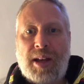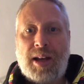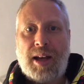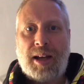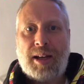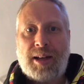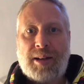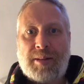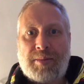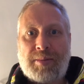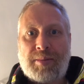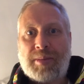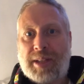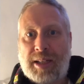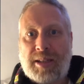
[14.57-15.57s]

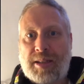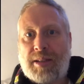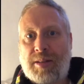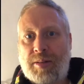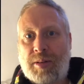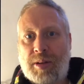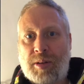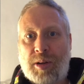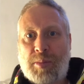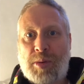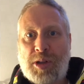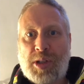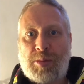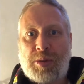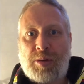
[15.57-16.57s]
That's not
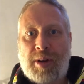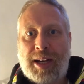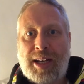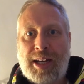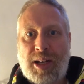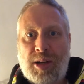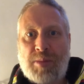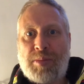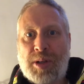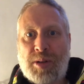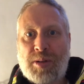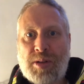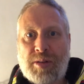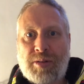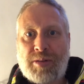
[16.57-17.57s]
possible right now
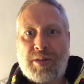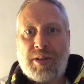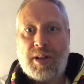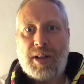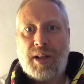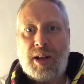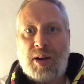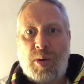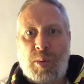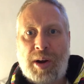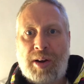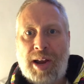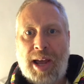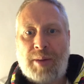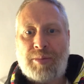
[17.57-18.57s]
because of where
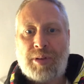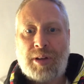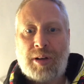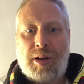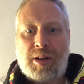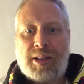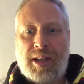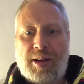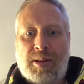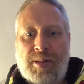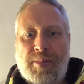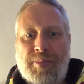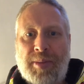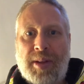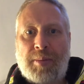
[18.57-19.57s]
I am for the lockdown.
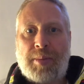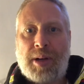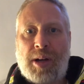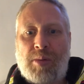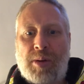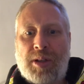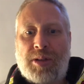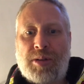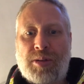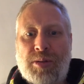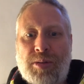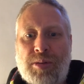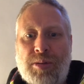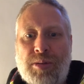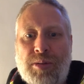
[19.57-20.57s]
But I wanted
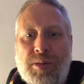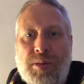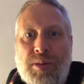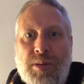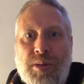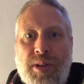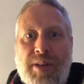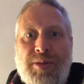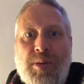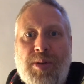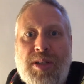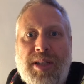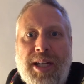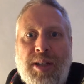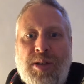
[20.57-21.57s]
to give you a
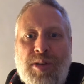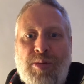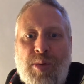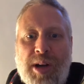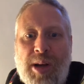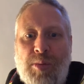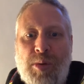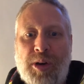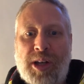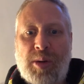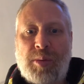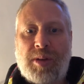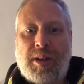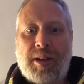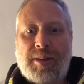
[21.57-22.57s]
sense of what I'm working
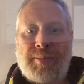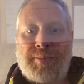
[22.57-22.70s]
with here.